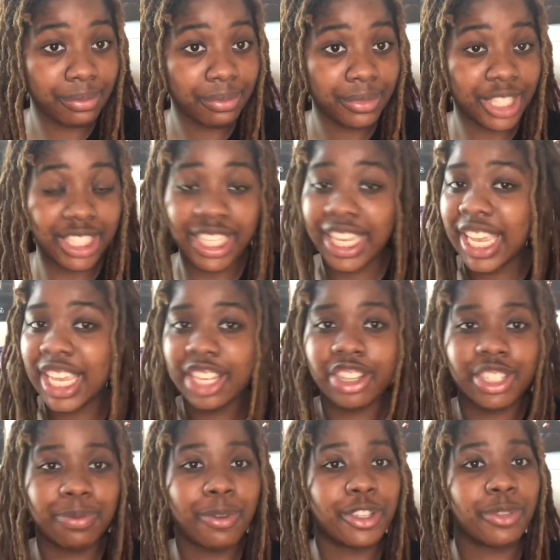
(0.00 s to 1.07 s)
Because again, you're
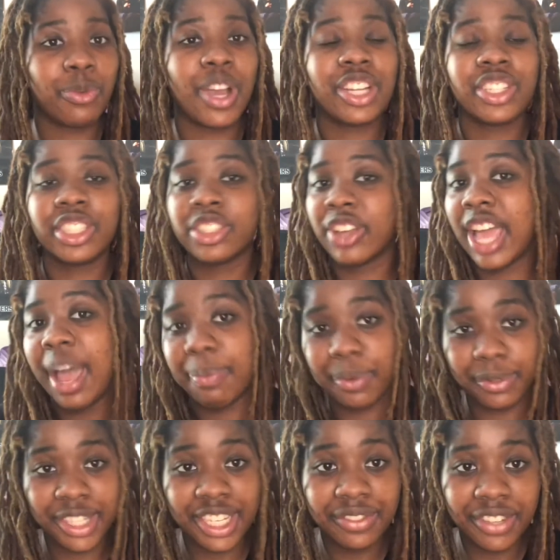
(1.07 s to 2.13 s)
supposed to watch this on Apple
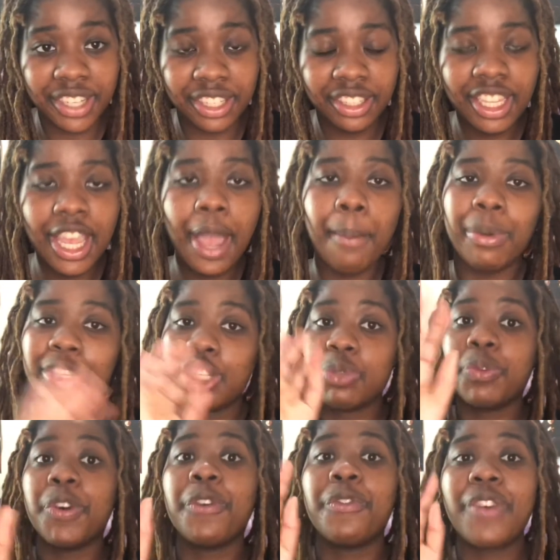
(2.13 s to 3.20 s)
TV, but you
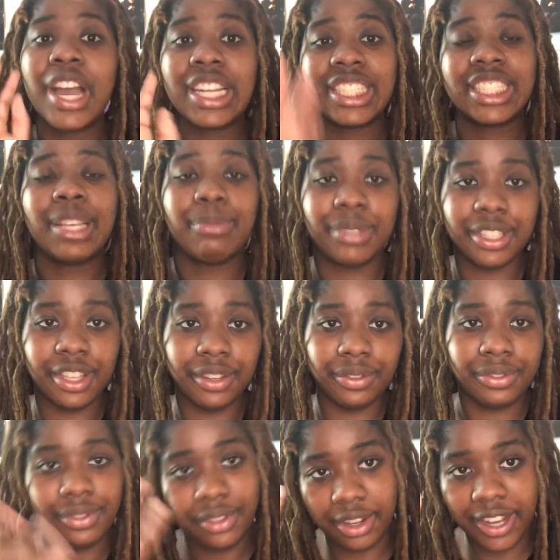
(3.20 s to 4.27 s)
will find some stuff,
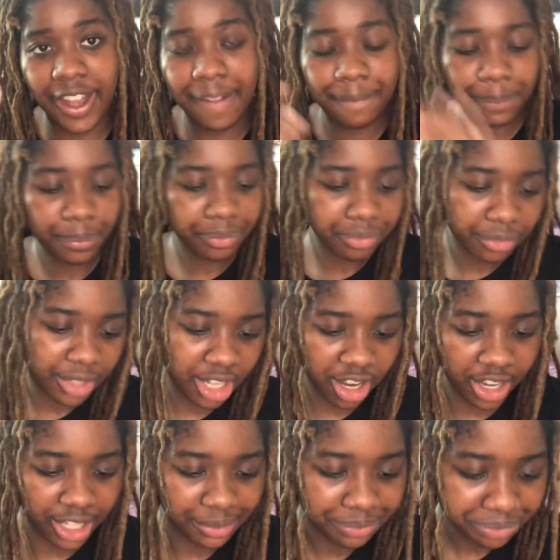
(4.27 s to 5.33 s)
okay? All
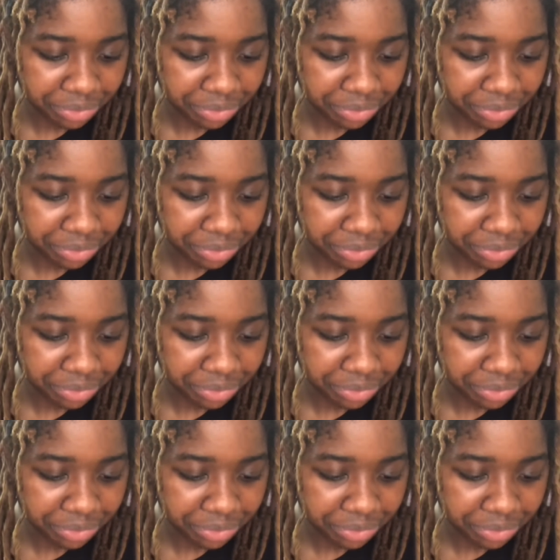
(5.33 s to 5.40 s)
right.